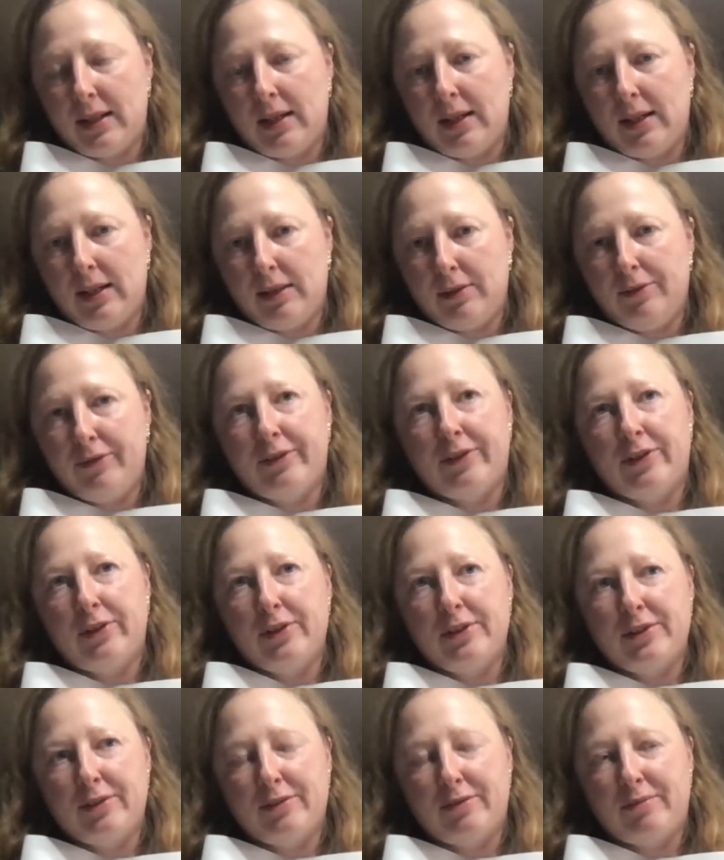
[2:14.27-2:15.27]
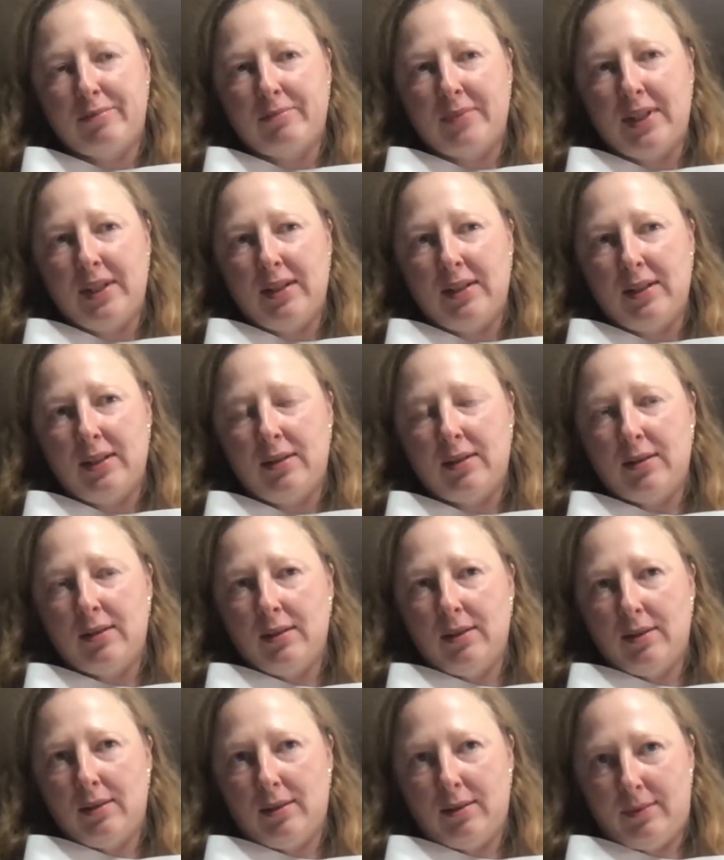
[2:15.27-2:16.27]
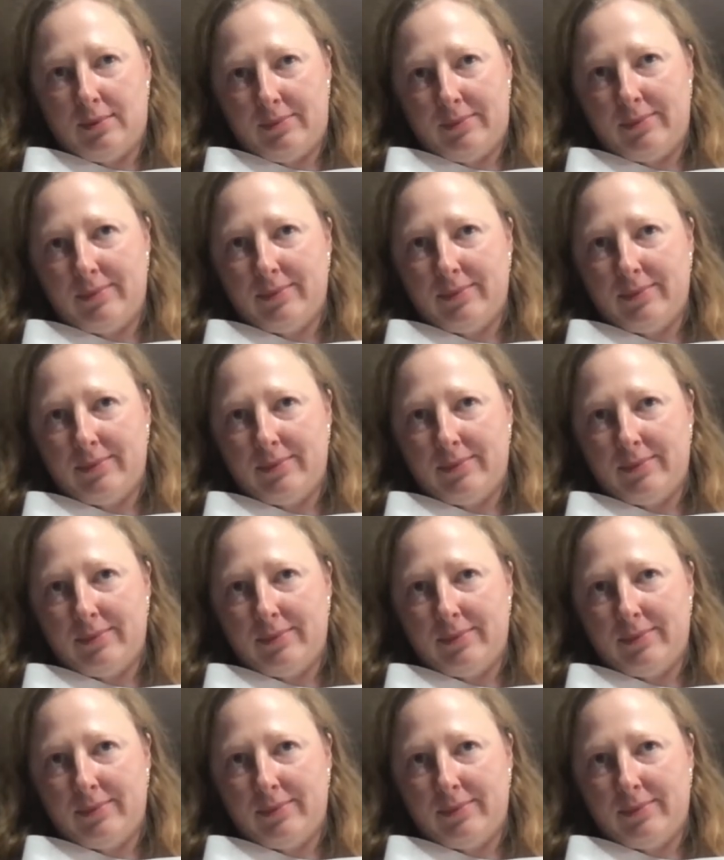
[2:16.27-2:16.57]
and front of me uh,